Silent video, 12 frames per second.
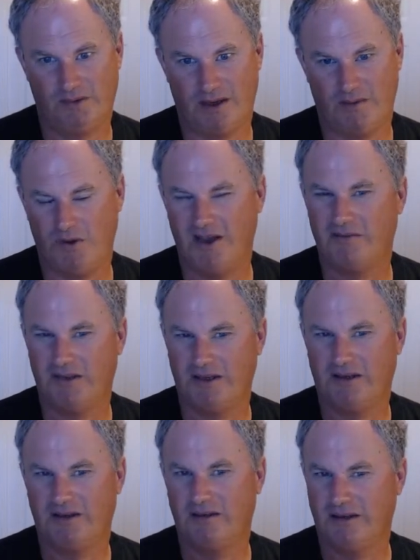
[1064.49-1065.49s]
Okay, and we have
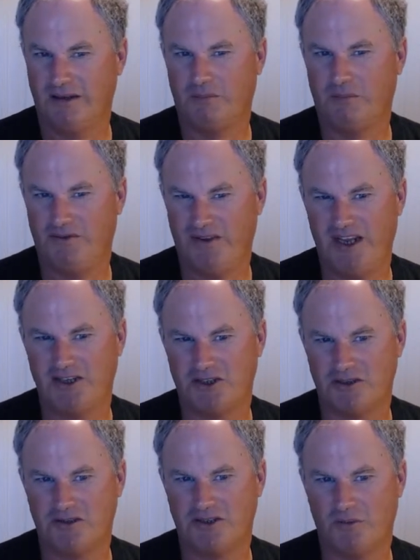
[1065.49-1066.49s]
little
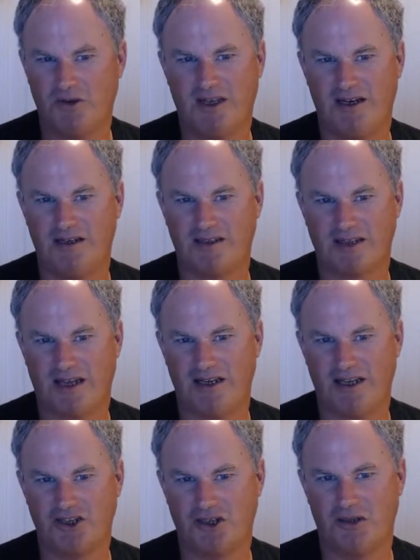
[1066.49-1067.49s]
abbreviations, and we'll get into
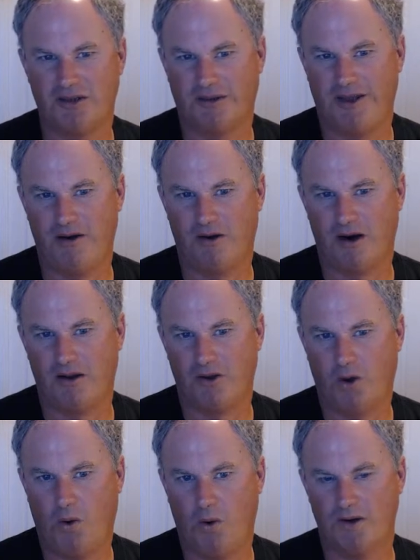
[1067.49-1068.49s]
citation later on in
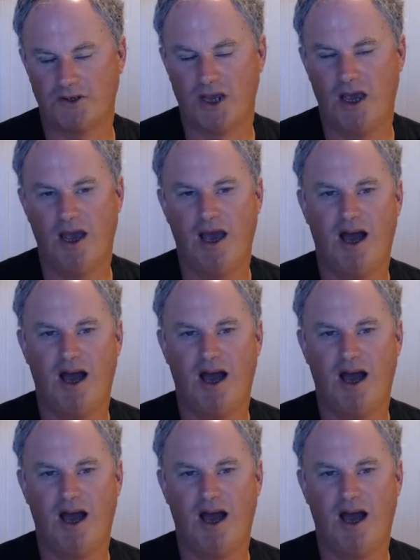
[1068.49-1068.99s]
the course.